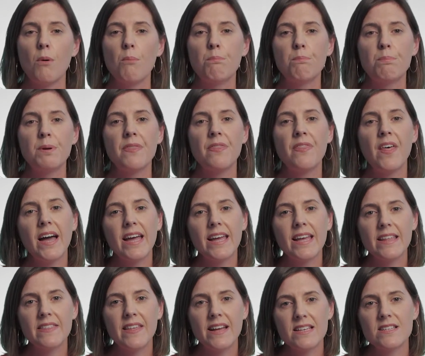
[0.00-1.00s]
But
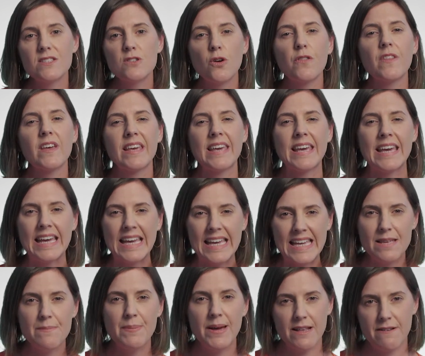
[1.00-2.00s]
that is not the
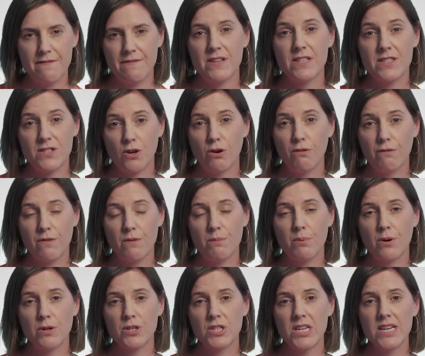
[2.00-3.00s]
key benefits of the
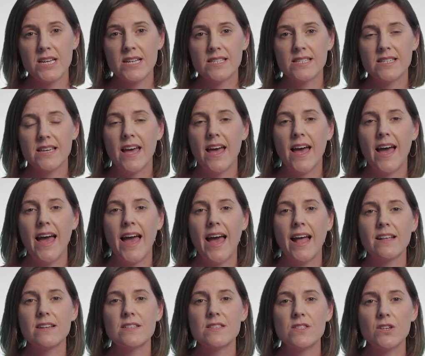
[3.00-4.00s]
project,
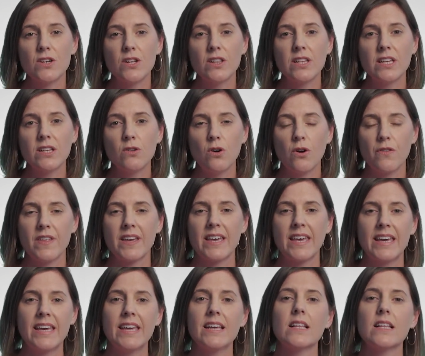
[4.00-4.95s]
and it's certainly not the key